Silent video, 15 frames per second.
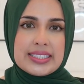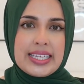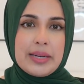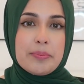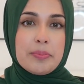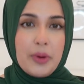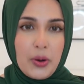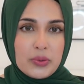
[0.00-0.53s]

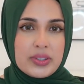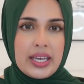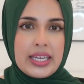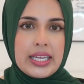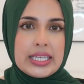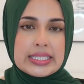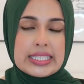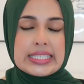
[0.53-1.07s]
in both
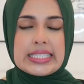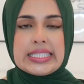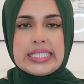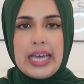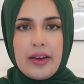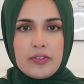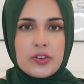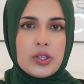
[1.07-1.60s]
innings is
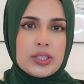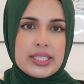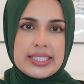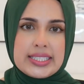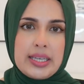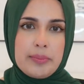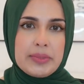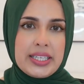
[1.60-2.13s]
definitely
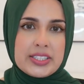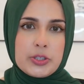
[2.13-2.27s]
something